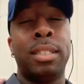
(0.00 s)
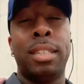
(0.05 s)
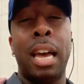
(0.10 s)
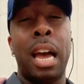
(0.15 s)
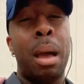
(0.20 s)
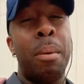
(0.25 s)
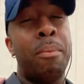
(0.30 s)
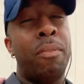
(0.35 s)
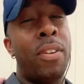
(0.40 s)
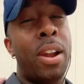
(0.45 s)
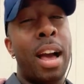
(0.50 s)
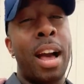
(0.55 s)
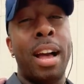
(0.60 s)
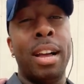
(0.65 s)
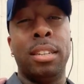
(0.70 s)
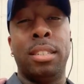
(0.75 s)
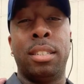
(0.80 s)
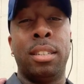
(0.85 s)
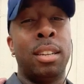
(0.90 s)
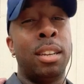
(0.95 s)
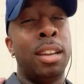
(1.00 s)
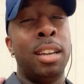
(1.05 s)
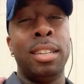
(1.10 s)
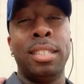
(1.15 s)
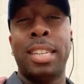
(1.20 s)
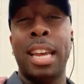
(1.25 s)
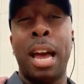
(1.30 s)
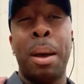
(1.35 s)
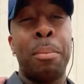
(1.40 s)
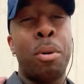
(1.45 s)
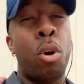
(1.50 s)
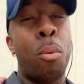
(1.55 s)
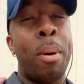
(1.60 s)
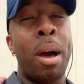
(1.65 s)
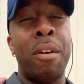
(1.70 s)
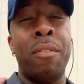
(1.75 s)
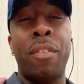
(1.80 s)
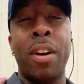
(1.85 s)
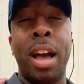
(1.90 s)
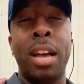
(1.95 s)
Time flies. Time go
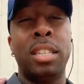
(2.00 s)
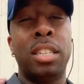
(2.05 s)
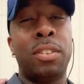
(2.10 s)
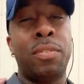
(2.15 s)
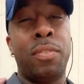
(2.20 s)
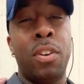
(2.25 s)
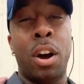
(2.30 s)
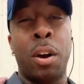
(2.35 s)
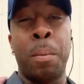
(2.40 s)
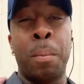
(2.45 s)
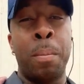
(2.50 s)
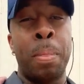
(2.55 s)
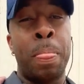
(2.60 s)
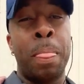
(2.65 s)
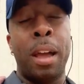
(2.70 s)
by fast as fuck.